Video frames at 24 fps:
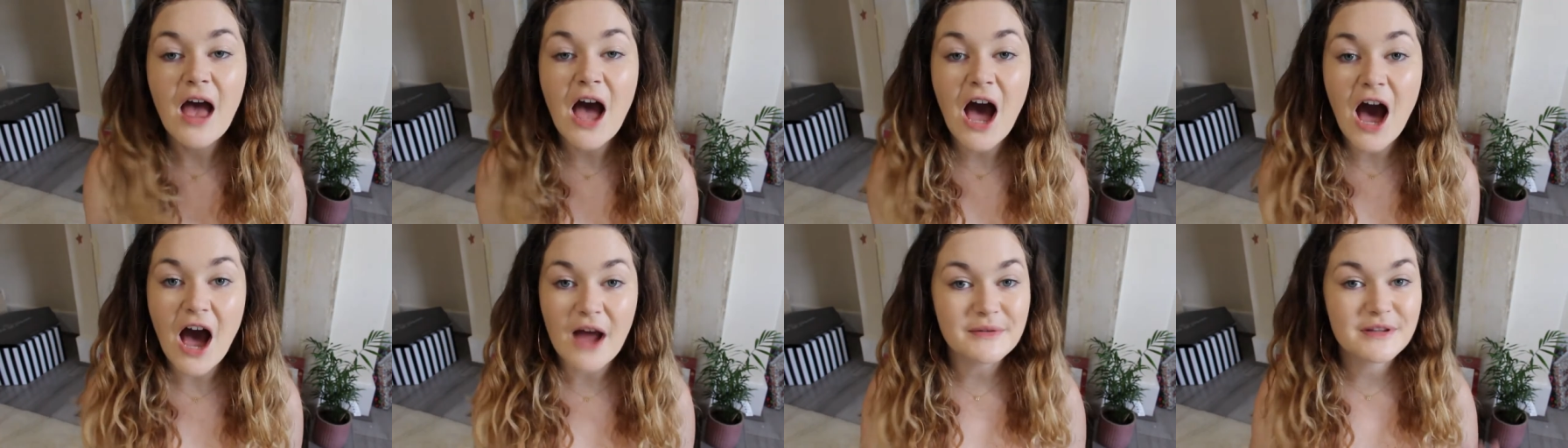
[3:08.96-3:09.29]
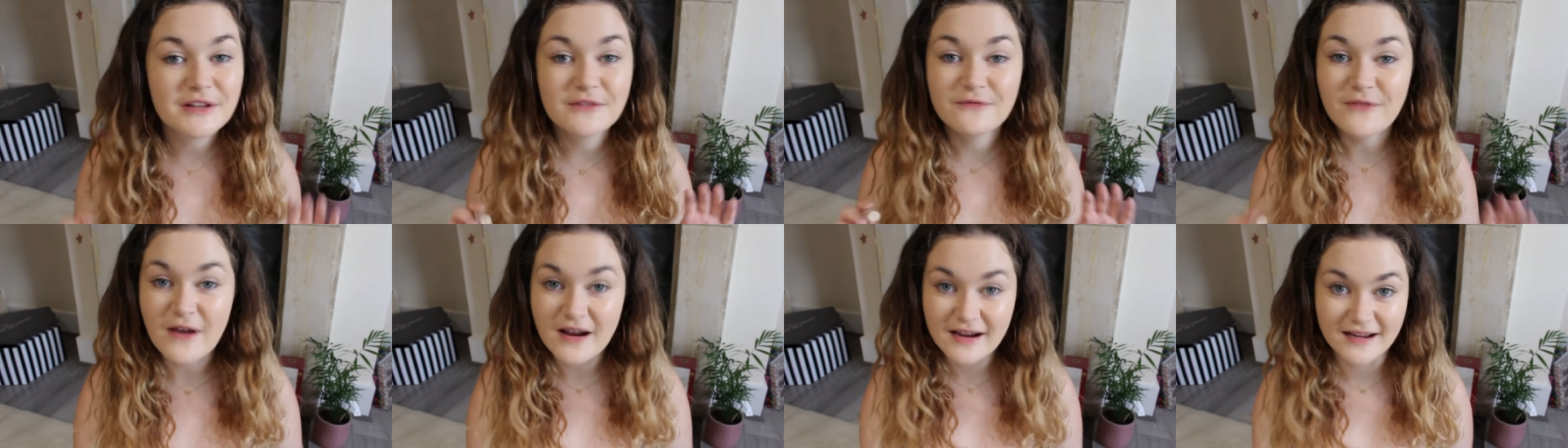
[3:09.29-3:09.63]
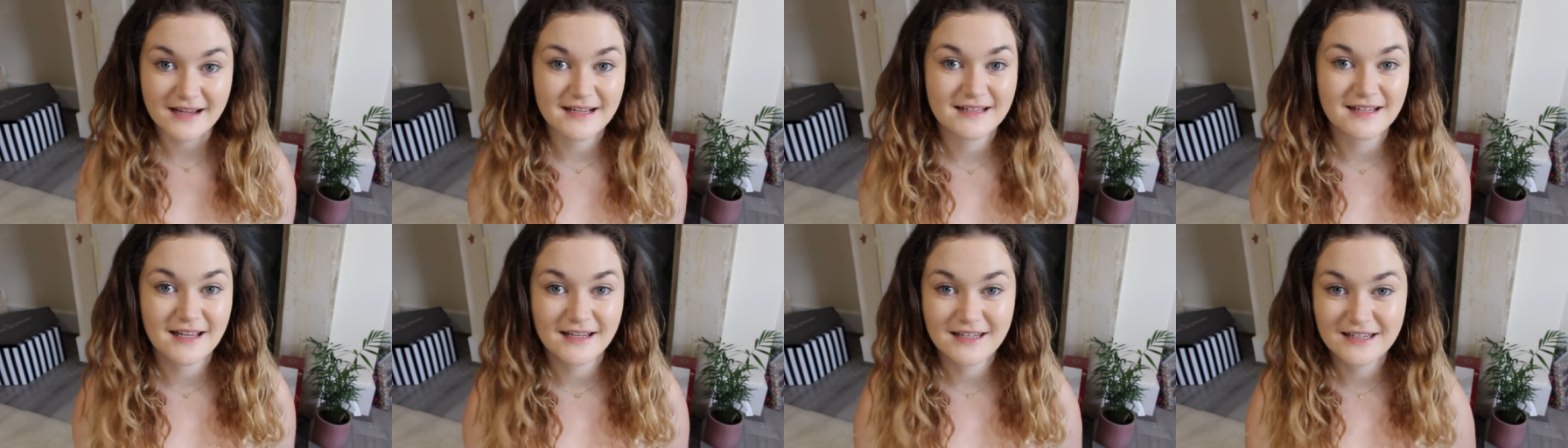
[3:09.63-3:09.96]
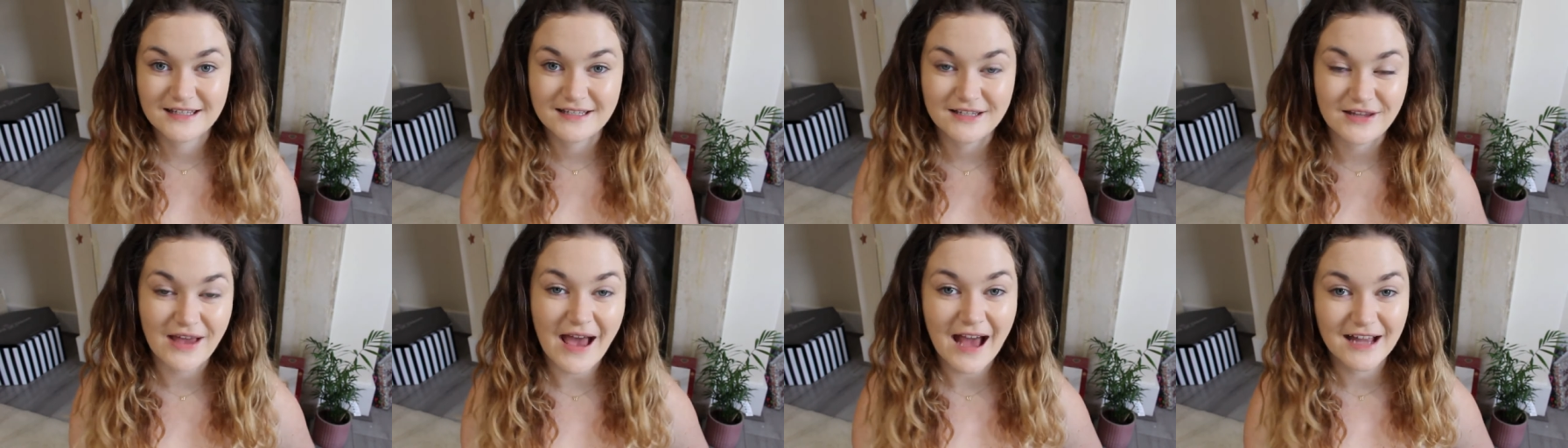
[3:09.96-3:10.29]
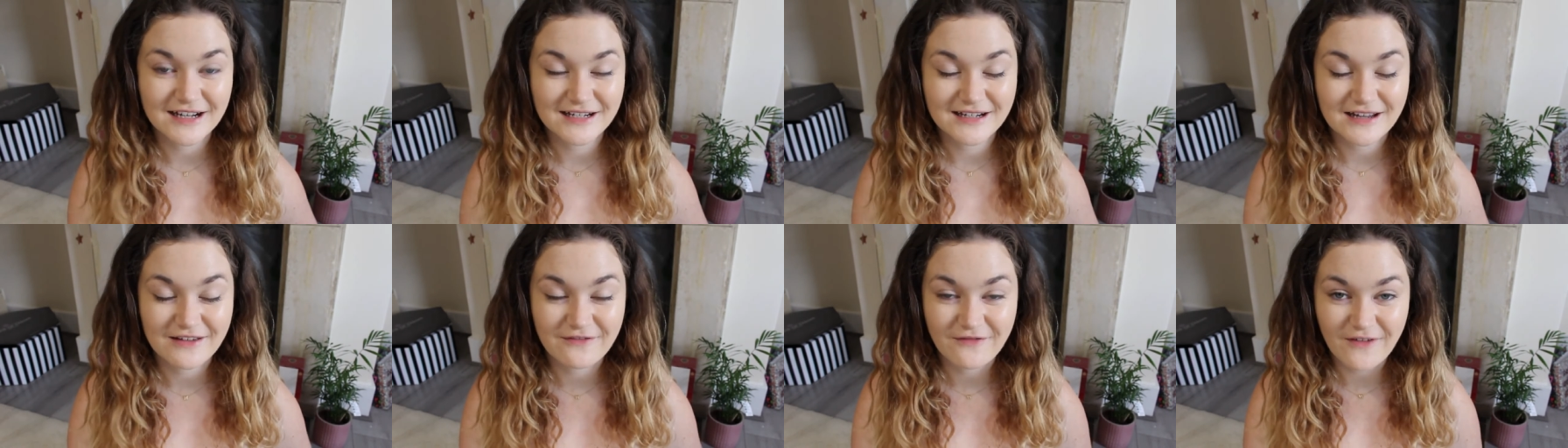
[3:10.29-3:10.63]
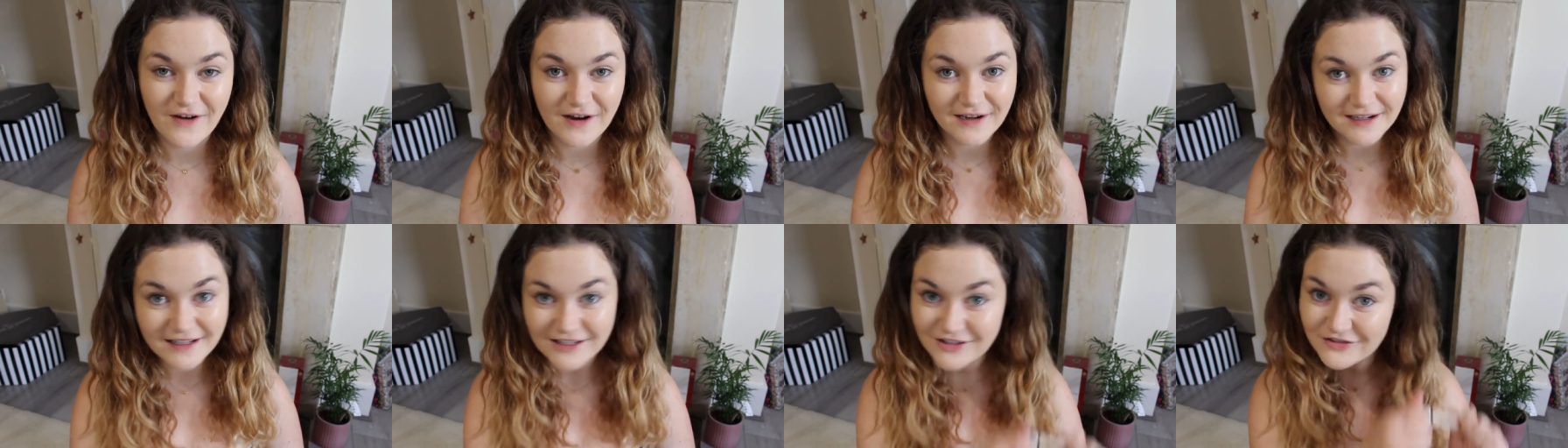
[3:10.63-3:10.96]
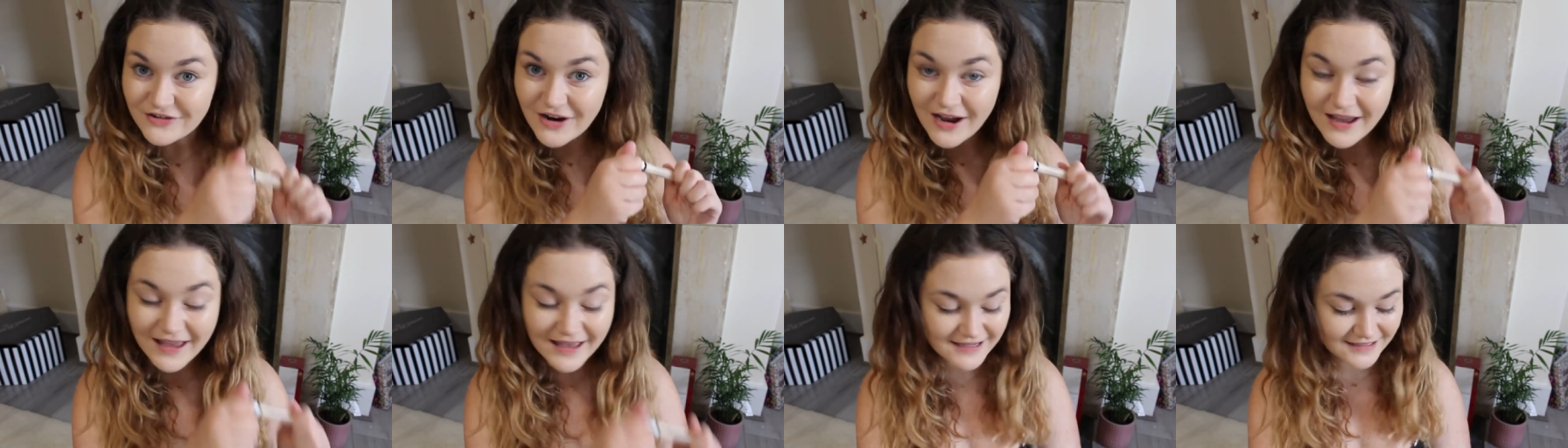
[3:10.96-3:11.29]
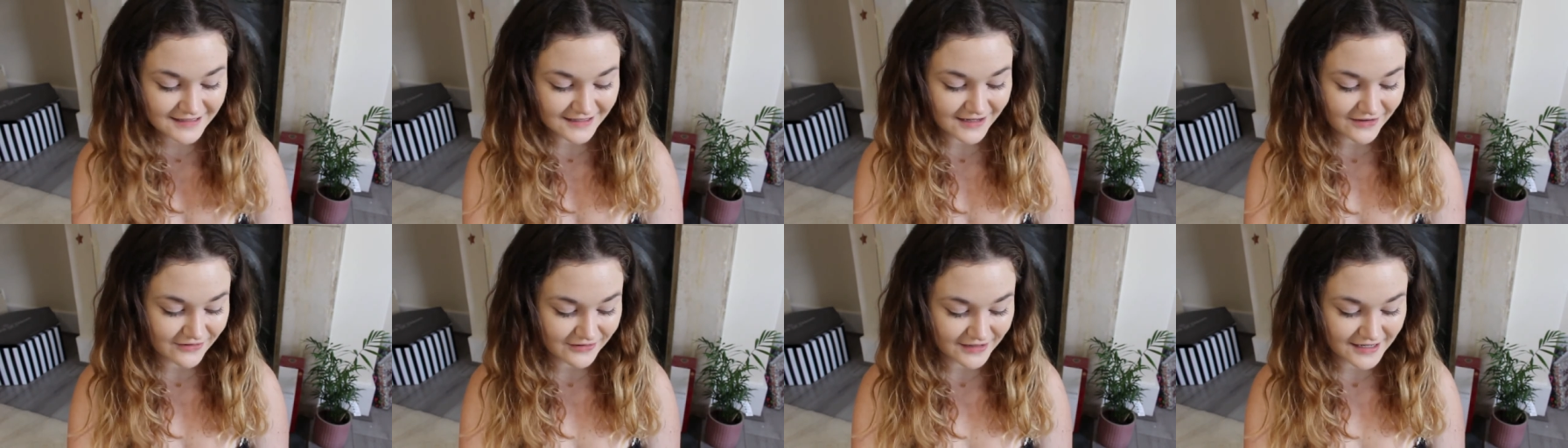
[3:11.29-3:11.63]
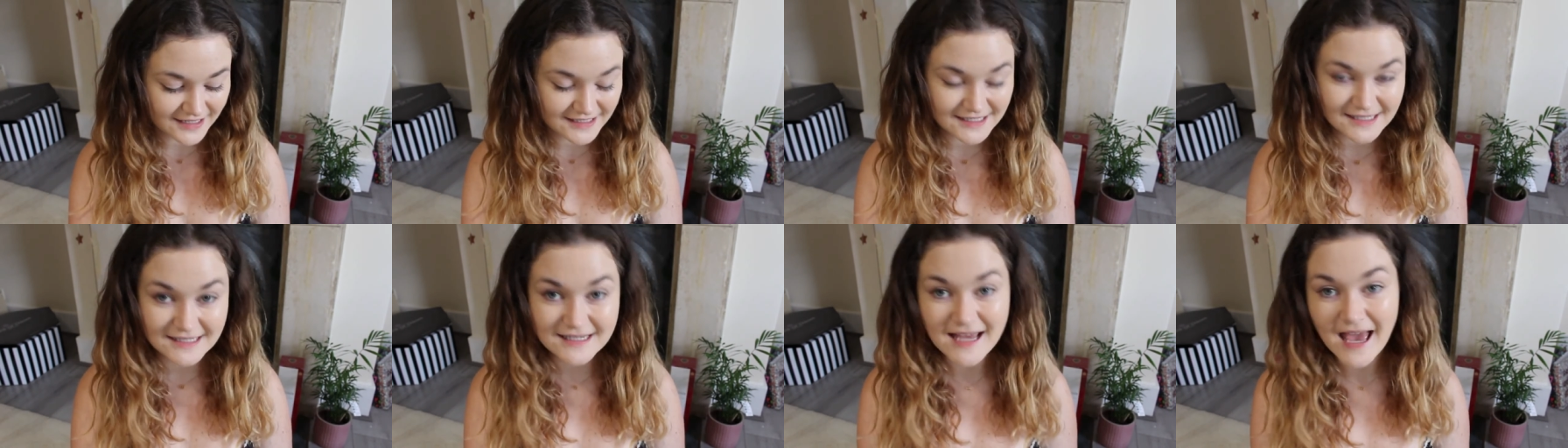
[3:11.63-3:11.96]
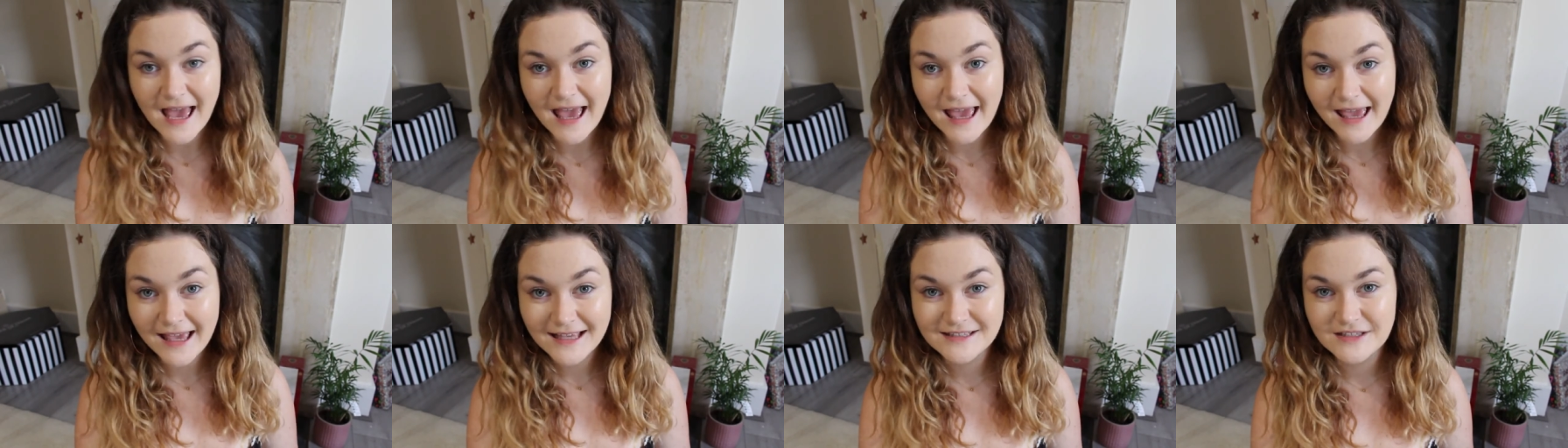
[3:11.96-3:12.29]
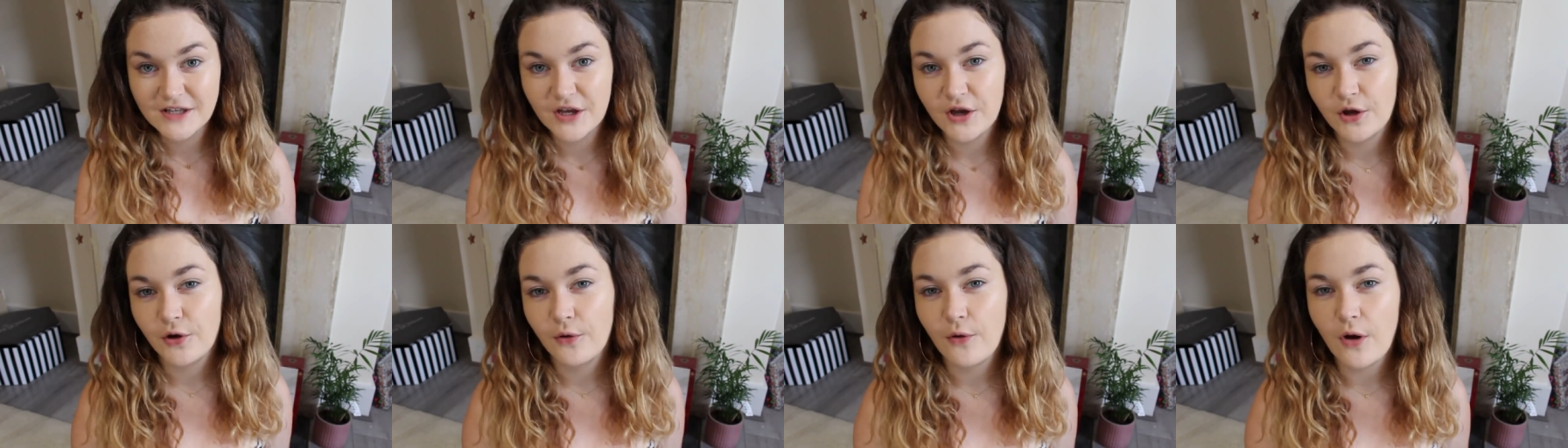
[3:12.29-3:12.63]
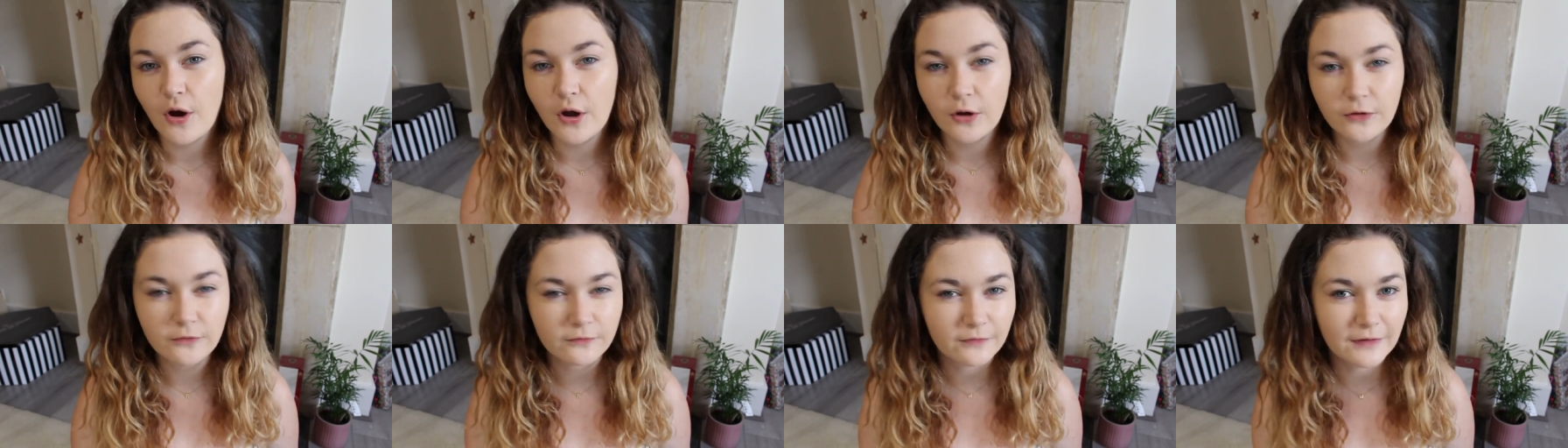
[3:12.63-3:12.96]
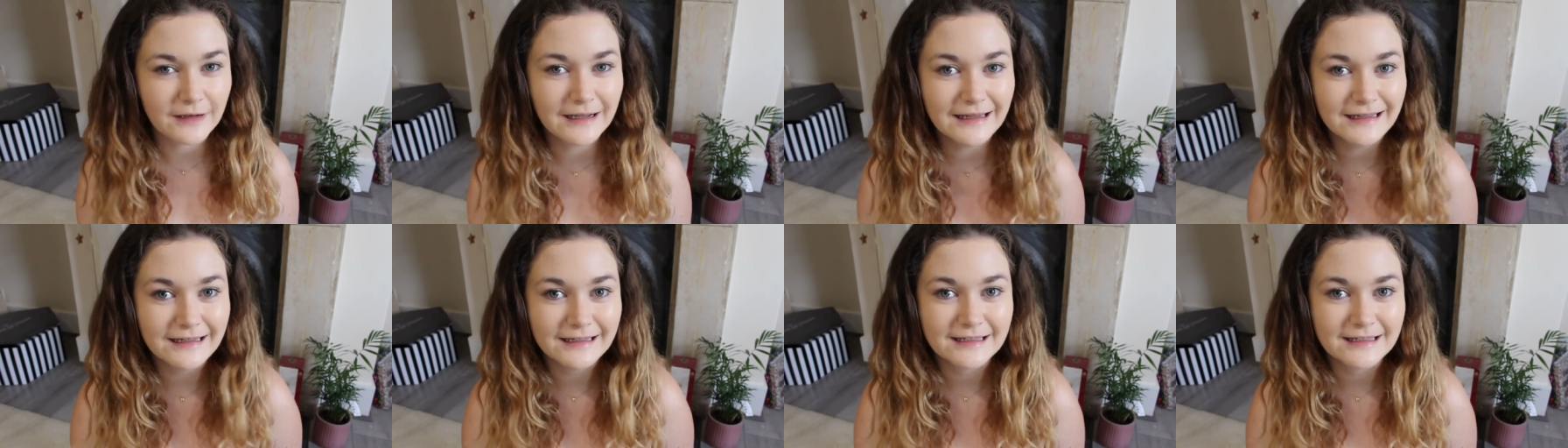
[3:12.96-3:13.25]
I'm just very excited to actually finally try it. I got it today, so hopefully